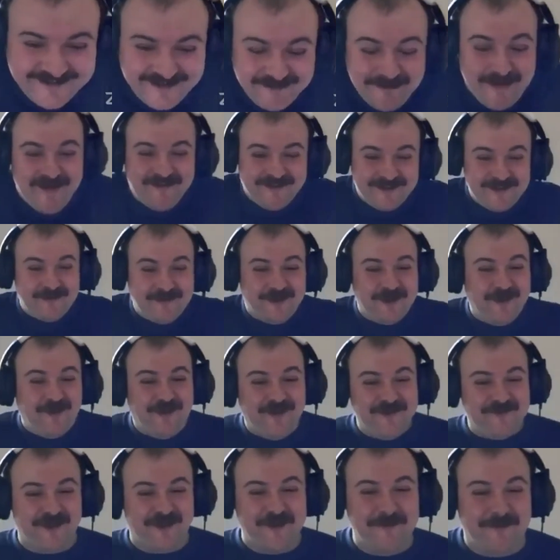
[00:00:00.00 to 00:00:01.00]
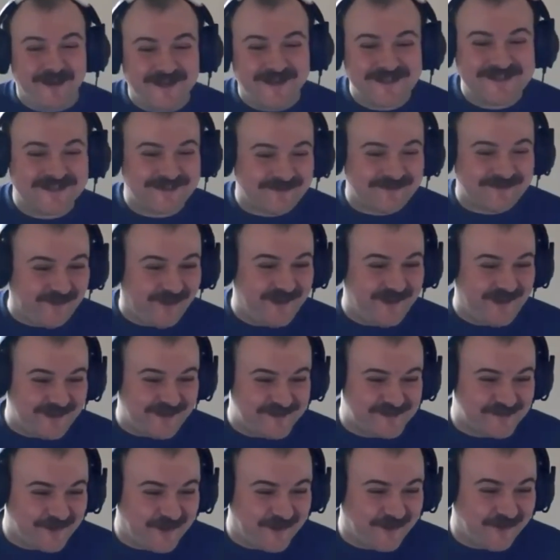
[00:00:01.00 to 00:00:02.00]
apparently we're not in robust
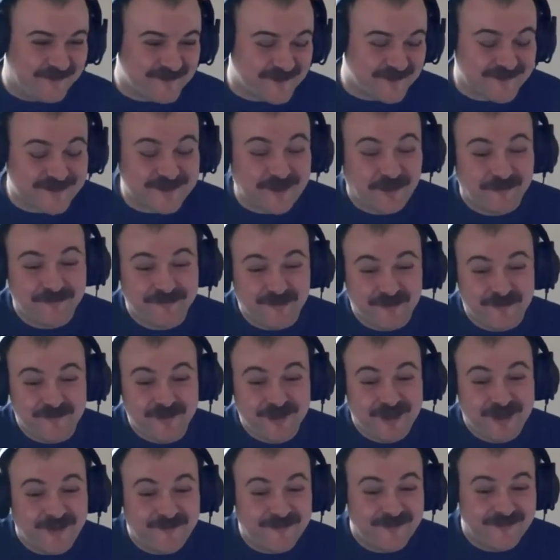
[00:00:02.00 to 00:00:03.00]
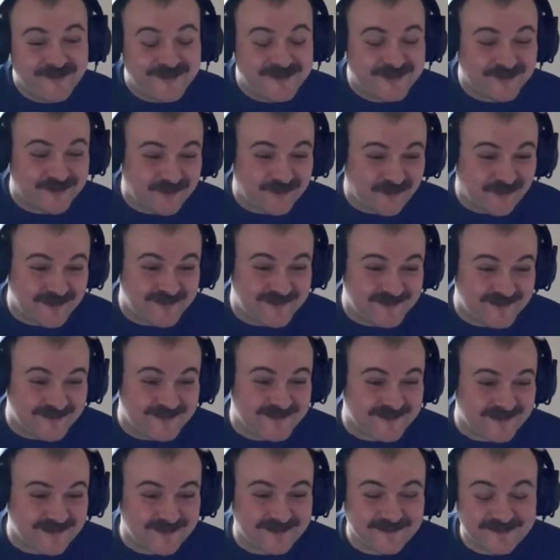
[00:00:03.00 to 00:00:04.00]
financial health. So it's gone from recovery to
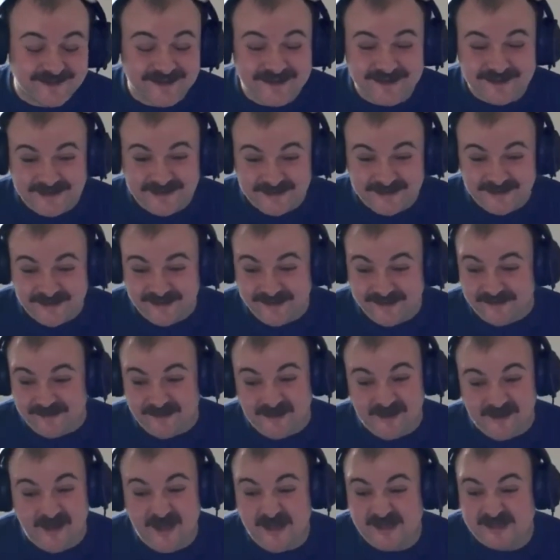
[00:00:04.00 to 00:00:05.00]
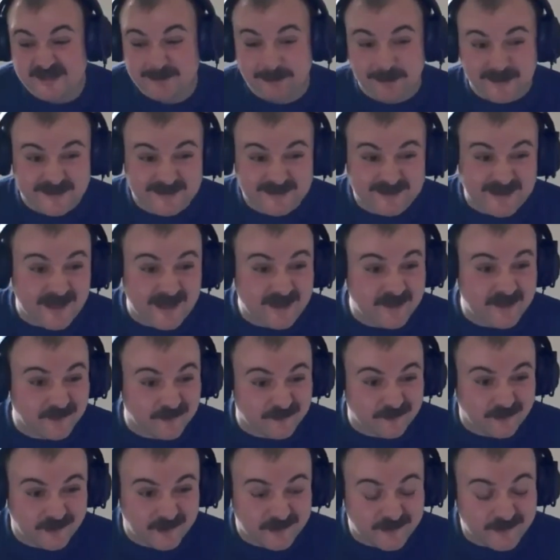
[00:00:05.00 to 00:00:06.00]
crisis in a split
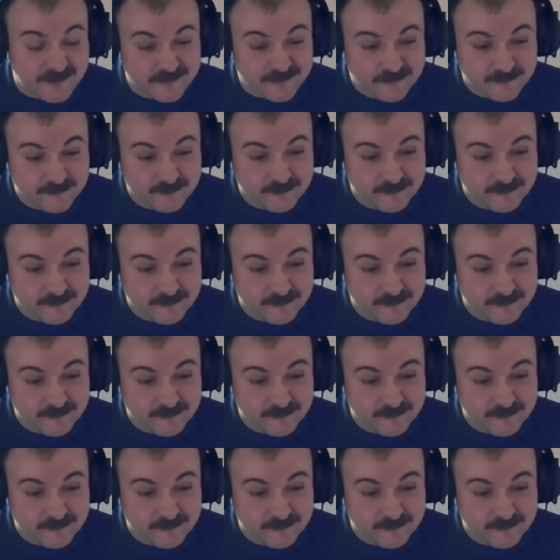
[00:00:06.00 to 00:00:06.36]
second, really.